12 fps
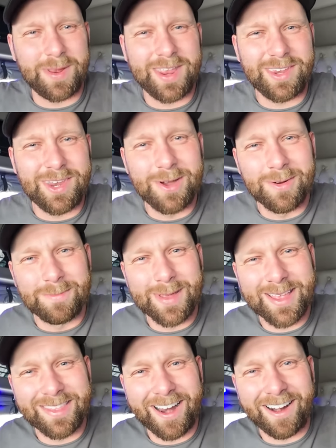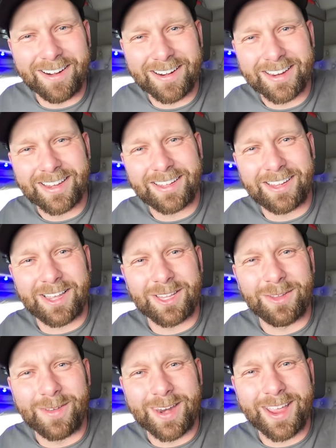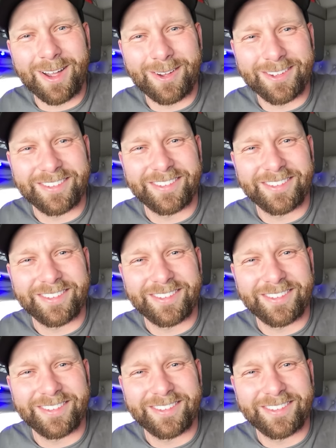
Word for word: for being you and being there, clicking the video.